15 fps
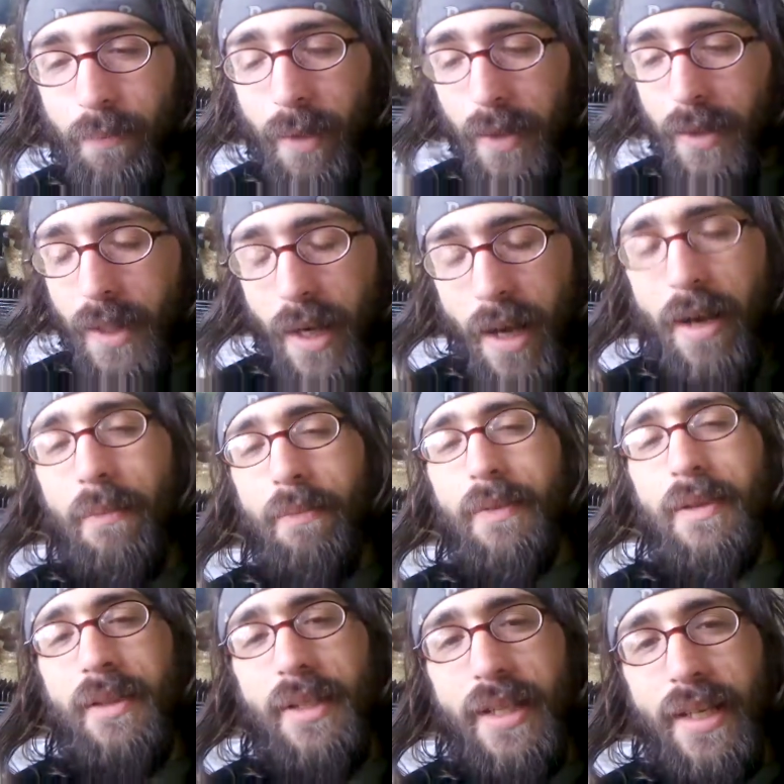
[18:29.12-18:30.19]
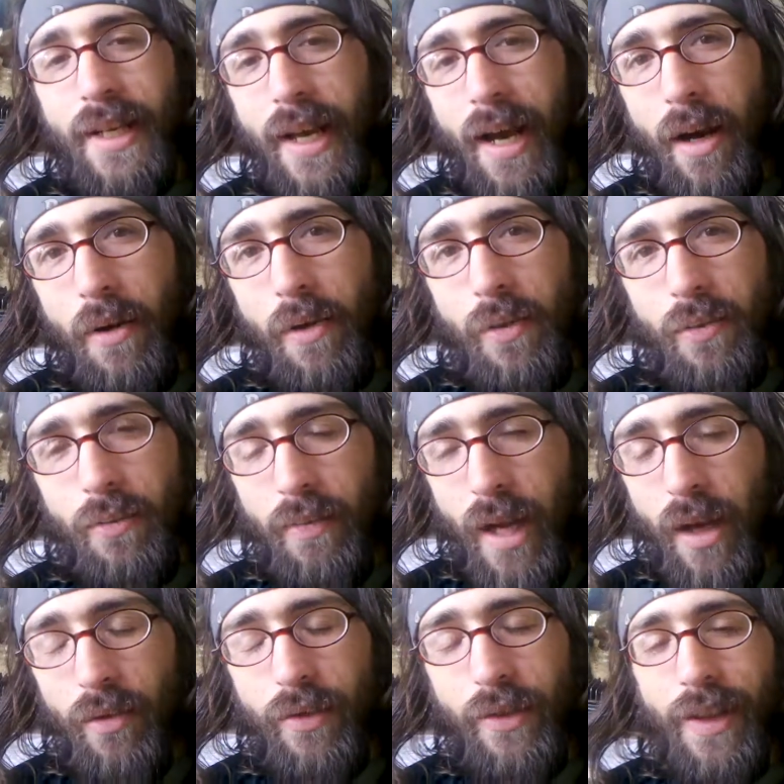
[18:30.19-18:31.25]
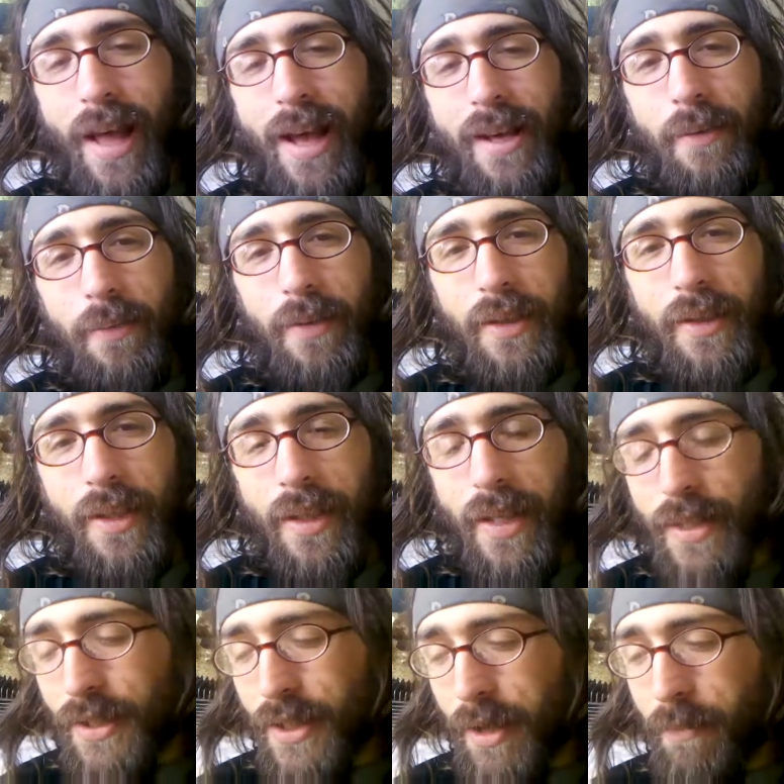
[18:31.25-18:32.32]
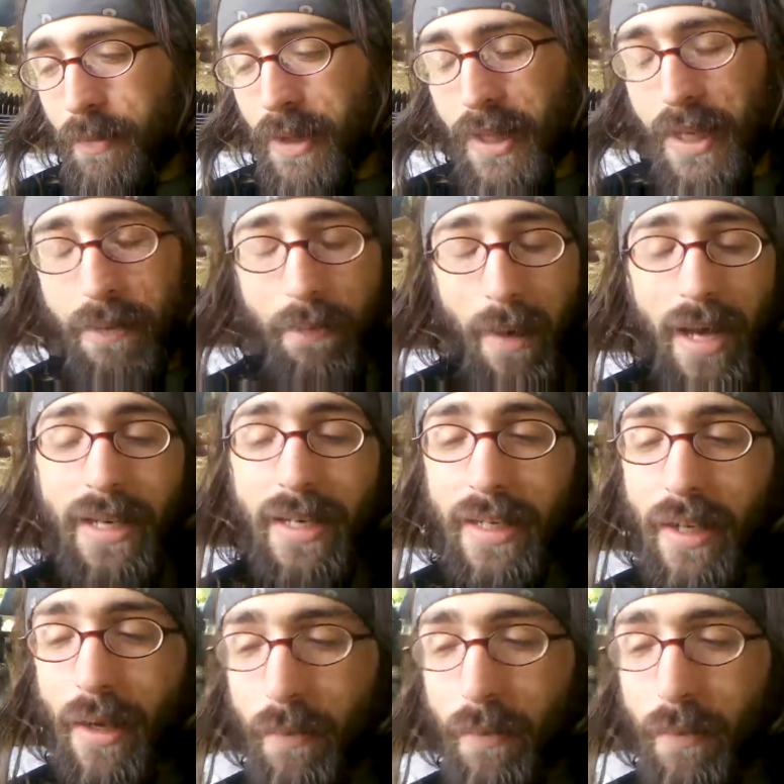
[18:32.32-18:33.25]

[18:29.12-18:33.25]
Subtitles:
going to build it up and see how reliable it ends up being. It might